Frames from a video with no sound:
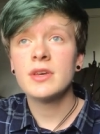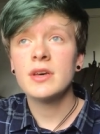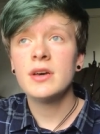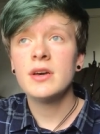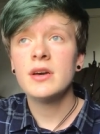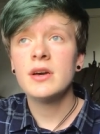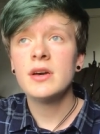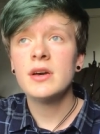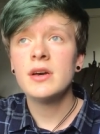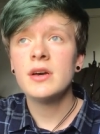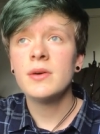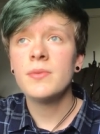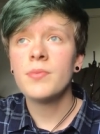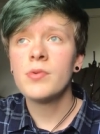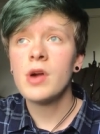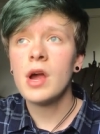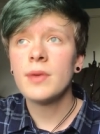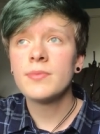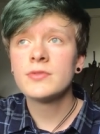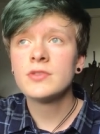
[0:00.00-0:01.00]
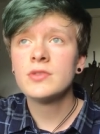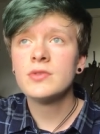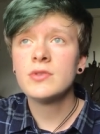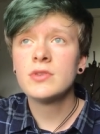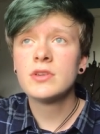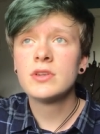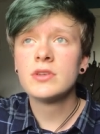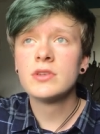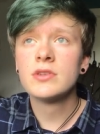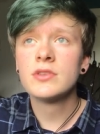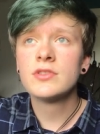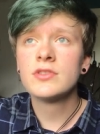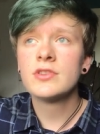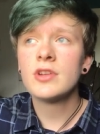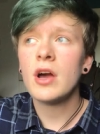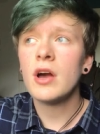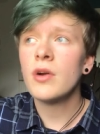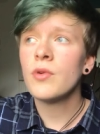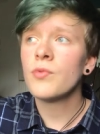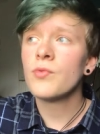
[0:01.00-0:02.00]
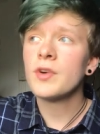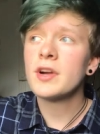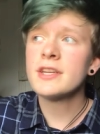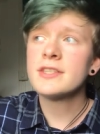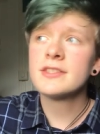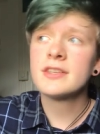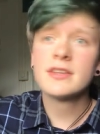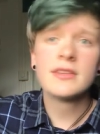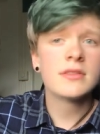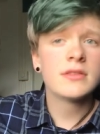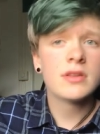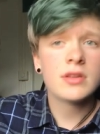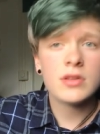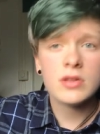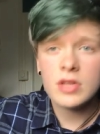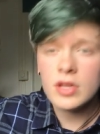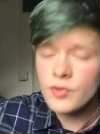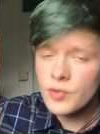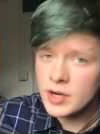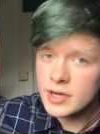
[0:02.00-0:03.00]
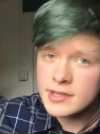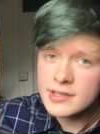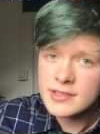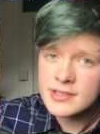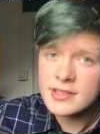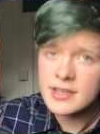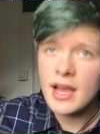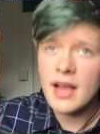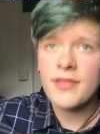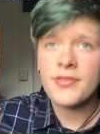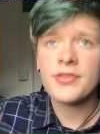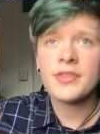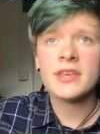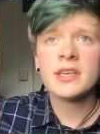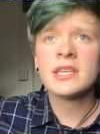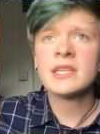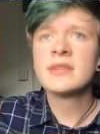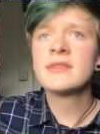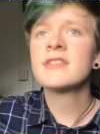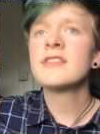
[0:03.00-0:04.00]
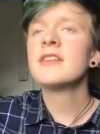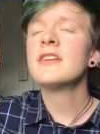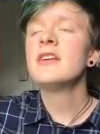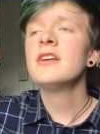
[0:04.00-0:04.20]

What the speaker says: perhaps you could start writing the lyrics and then